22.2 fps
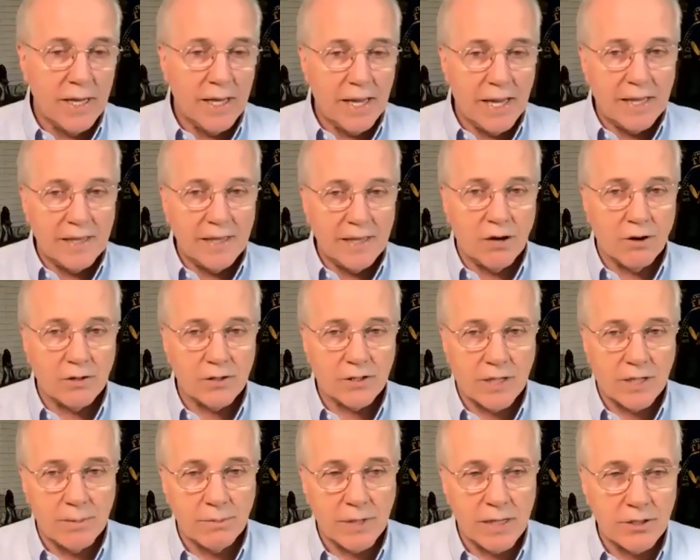And there are
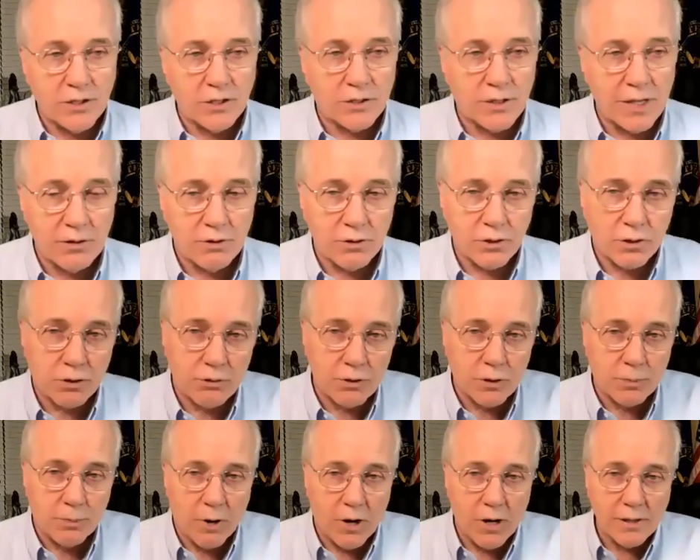some legislators
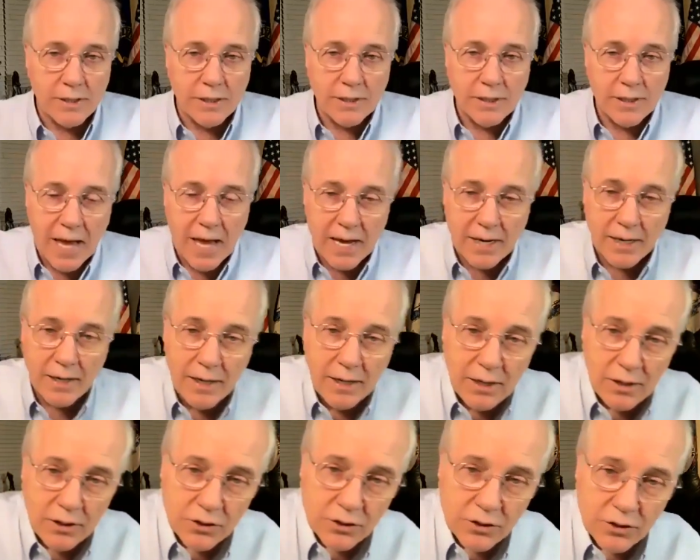responding to that.
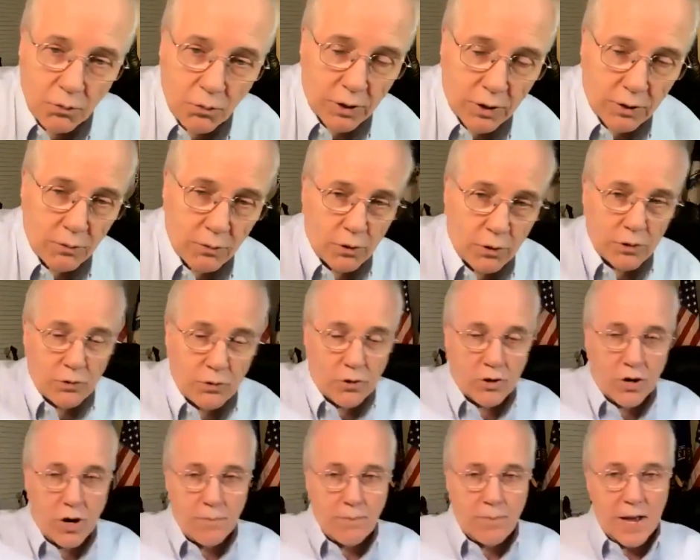So we're, we're
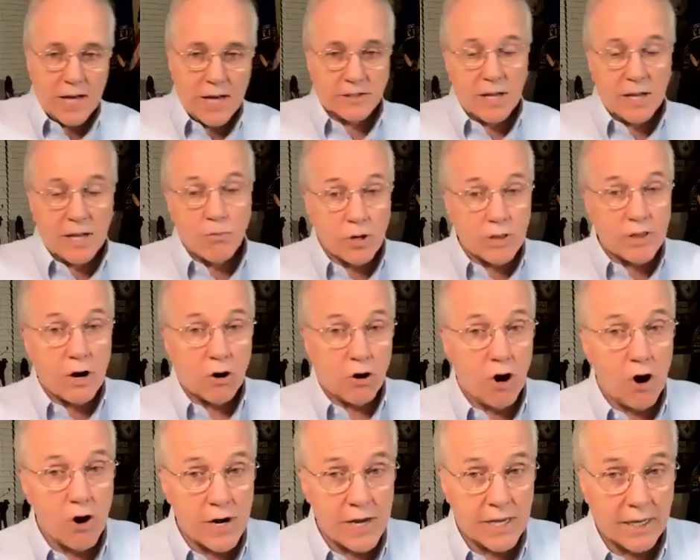doing our best and they're
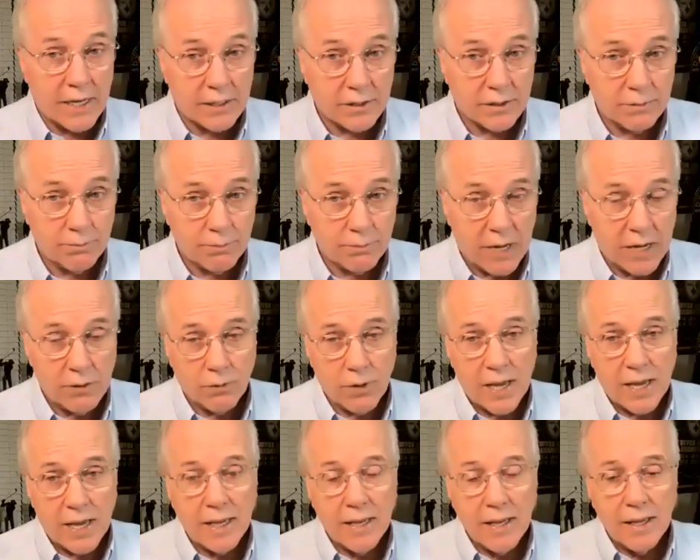hurting us, by the
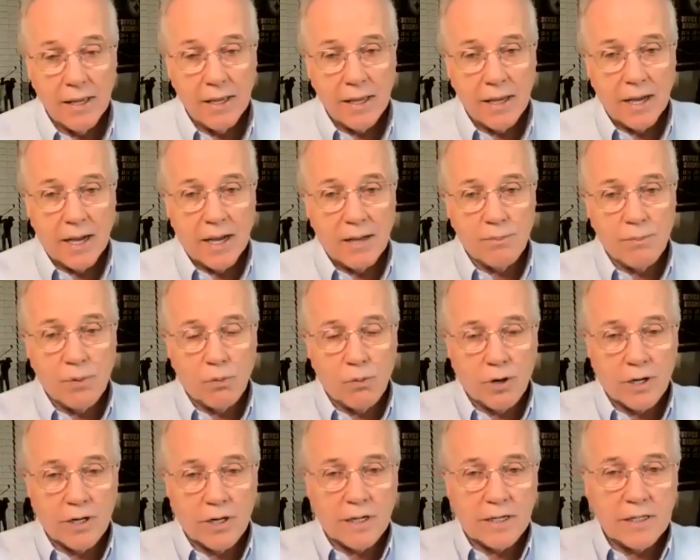way. Uh, but
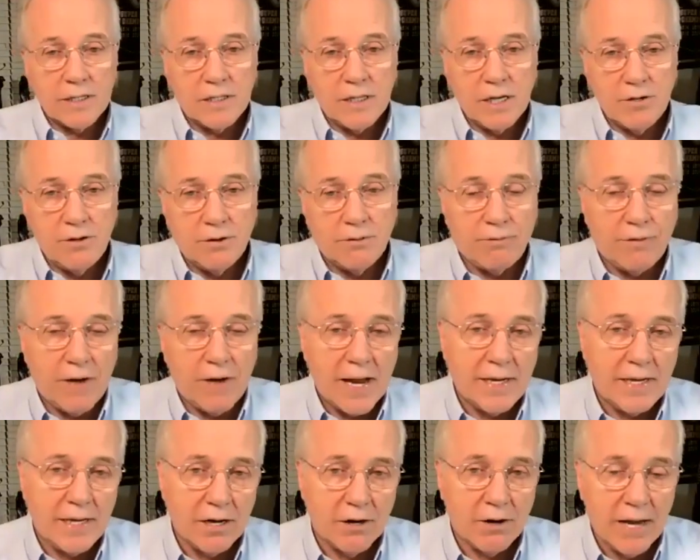we're going to continue to
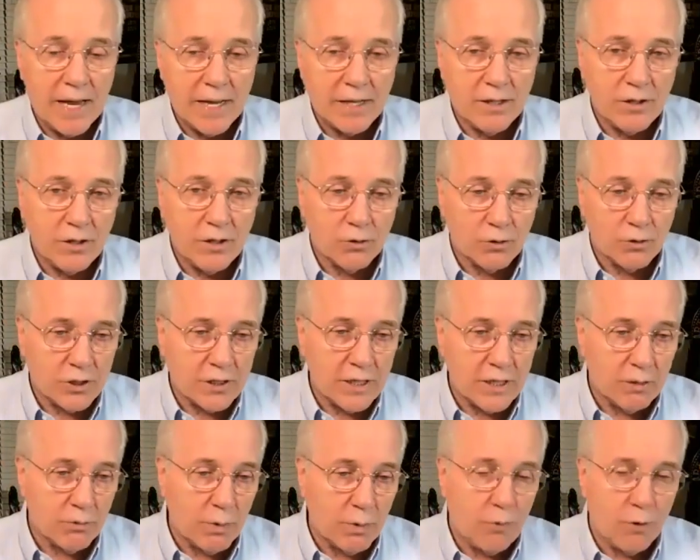fight here and you'll
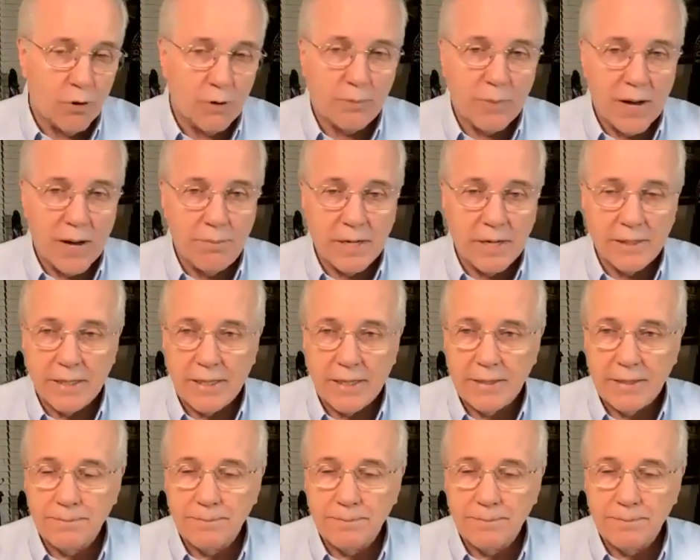see a report by Monday.